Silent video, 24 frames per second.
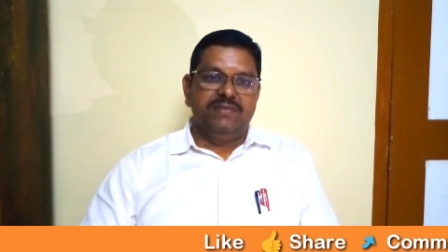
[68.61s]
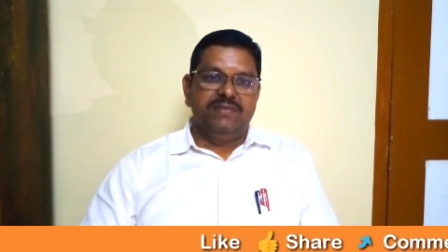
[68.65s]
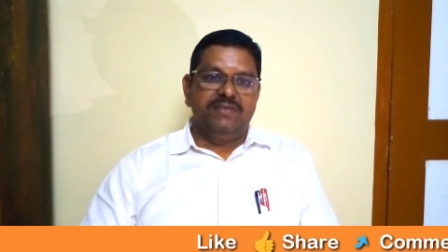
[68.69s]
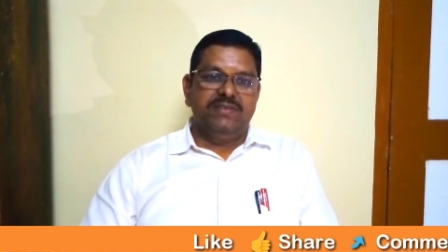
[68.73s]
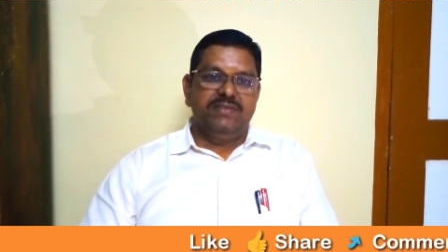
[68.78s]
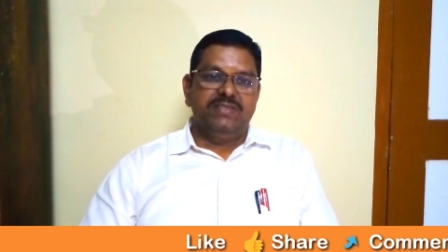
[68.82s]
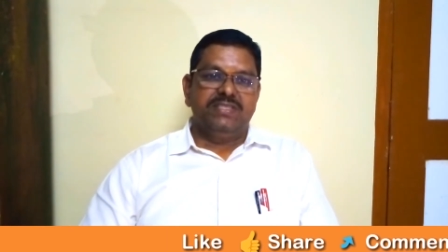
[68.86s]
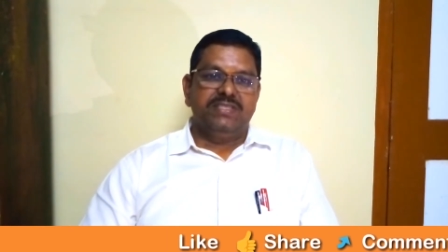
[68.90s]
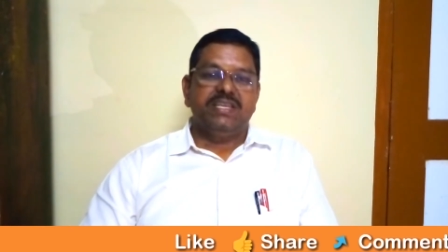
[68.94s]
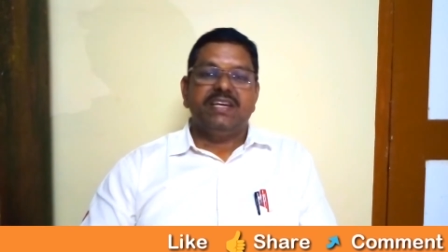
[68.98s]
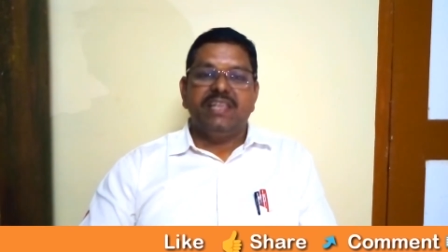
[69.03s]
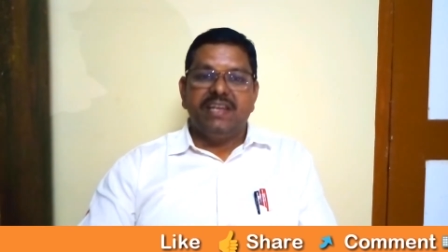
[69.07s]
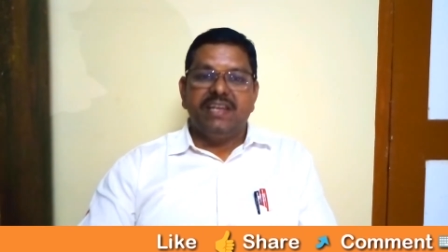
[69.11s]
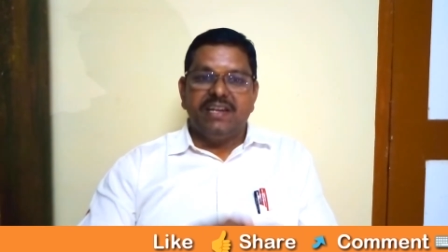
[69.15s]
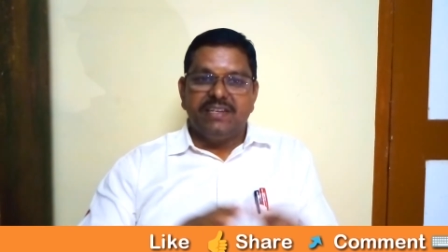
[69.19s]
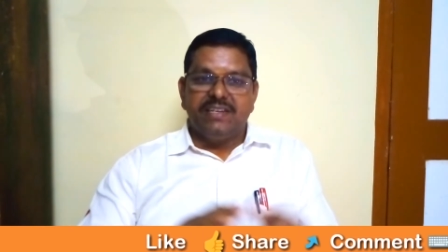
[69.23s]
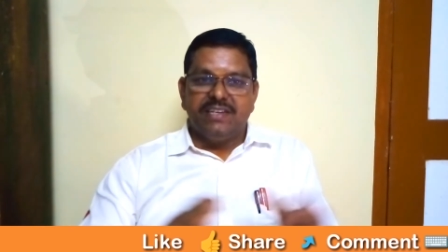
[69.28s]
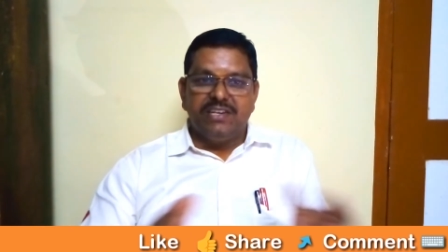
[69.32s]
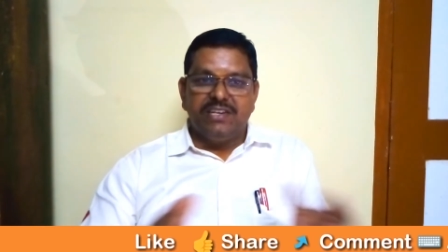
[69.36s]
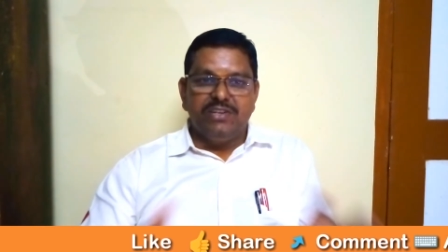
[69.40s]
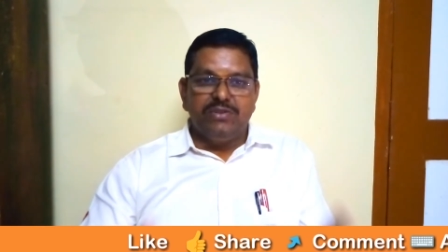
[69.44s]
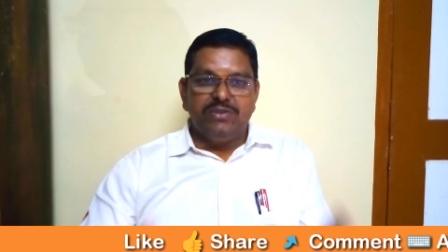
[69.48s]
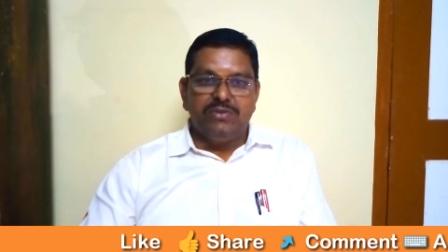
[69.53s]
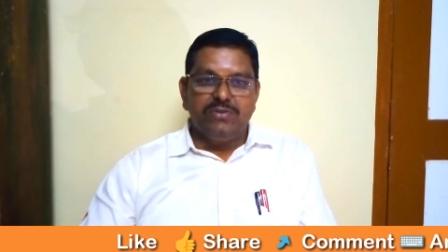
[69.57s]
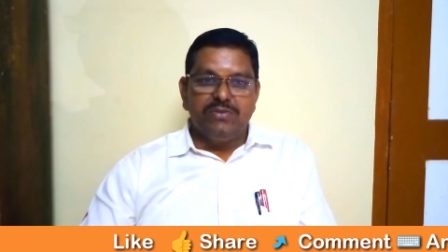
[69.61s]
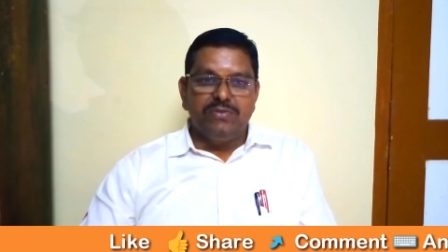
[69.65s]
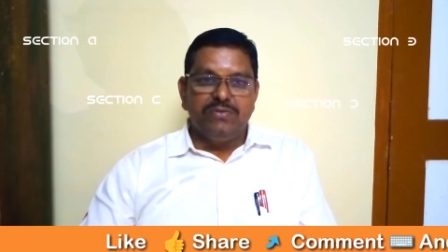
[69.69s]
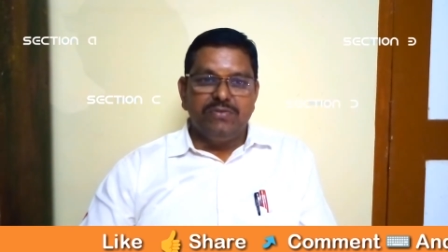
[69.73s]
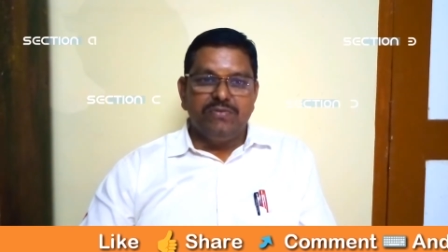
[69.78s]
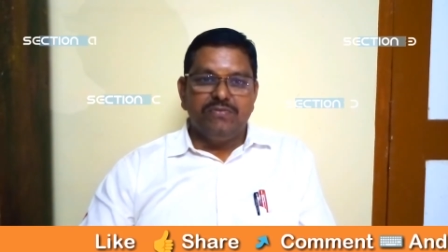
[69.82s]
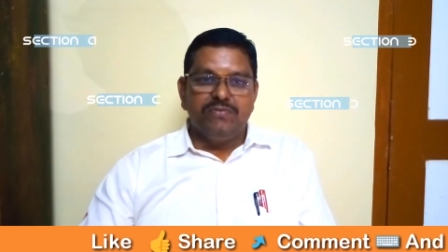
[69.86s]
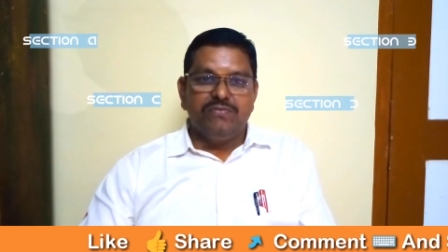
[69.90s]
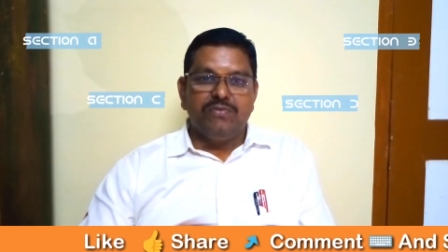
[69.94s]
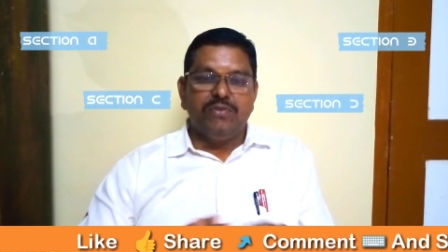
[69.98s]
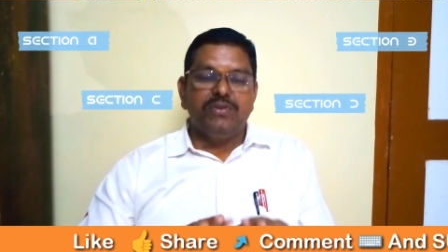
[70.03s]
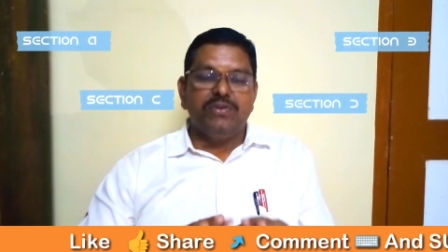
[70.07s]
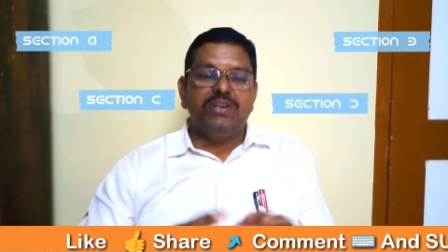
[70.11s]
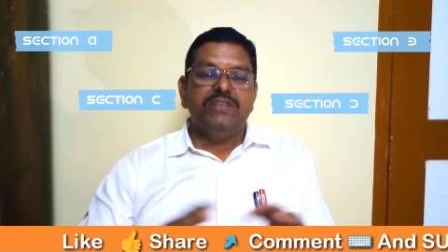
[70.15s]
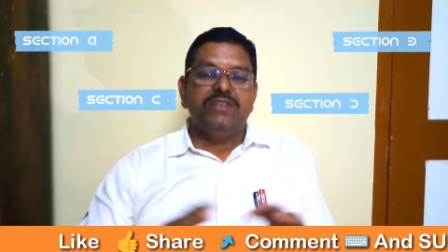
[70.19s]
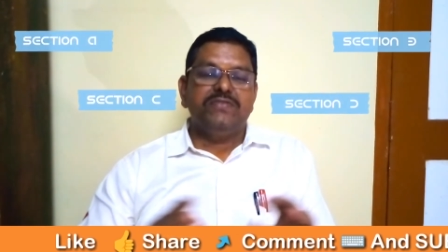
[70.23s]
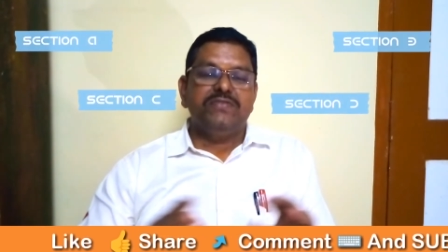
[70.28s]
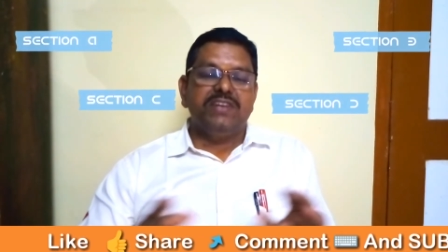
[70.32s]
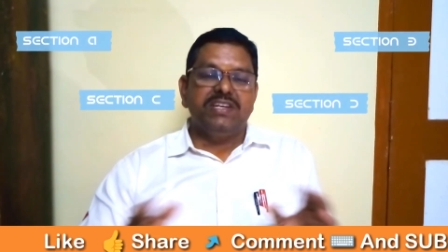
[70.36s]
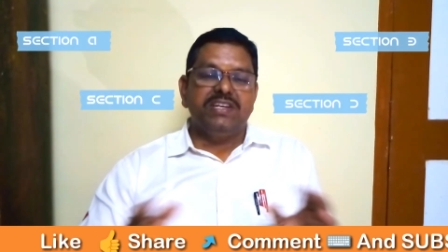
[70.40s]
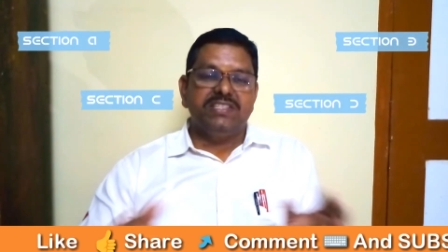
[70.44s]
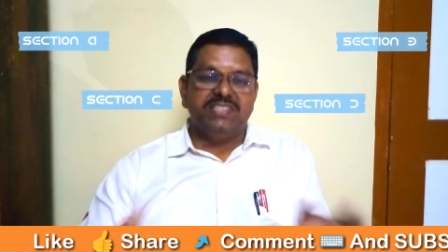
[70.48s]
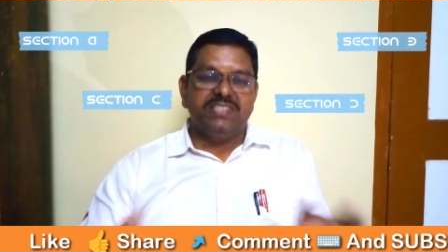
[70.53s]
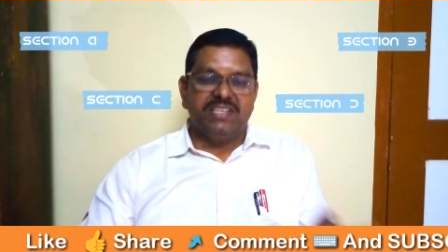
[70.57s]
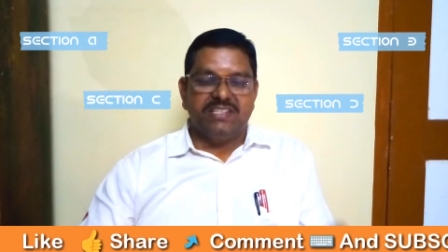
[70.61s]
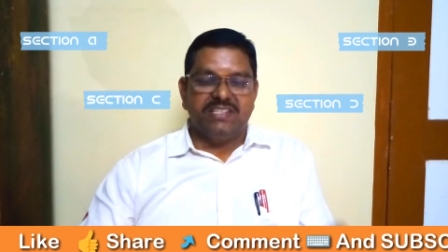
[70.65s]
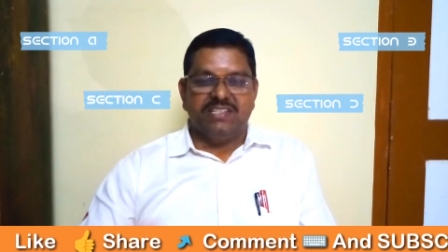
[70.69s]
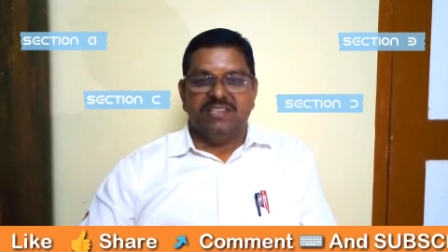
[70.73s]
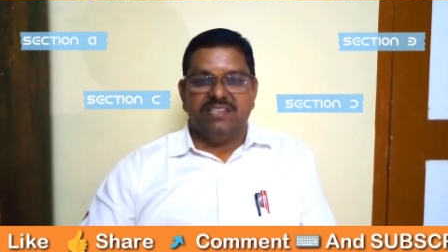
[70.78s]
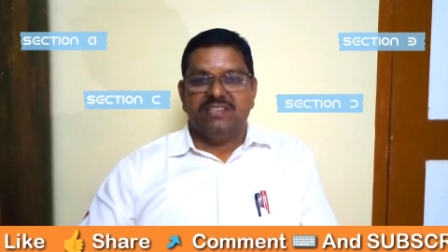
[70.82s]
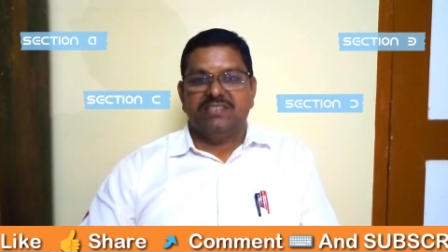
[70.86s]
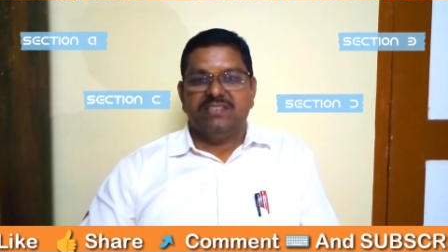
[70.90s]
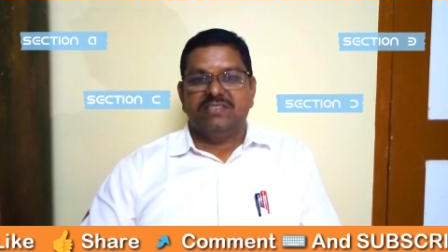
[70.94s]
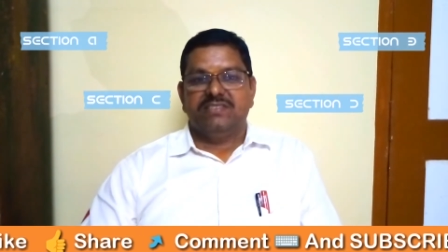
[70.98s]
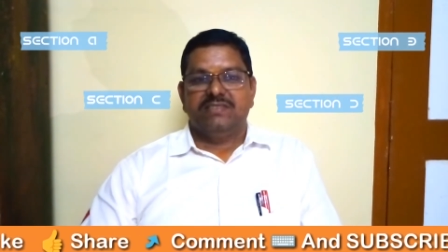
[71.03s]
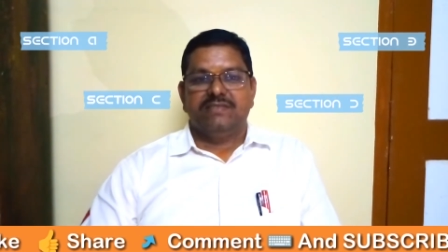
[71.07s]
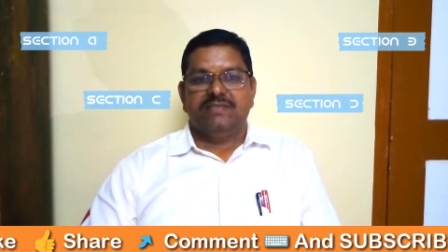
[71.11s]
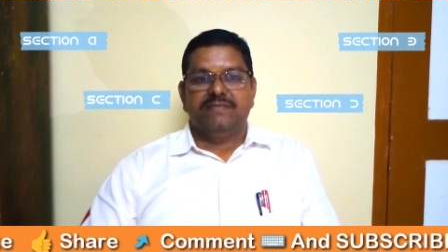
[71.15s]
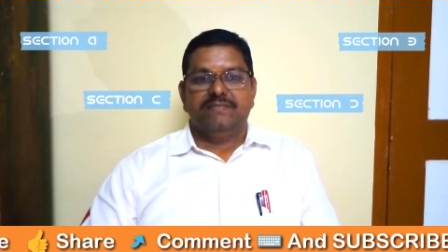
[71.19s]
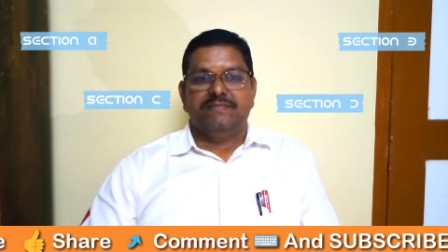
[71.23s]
segregated into 4 different sections.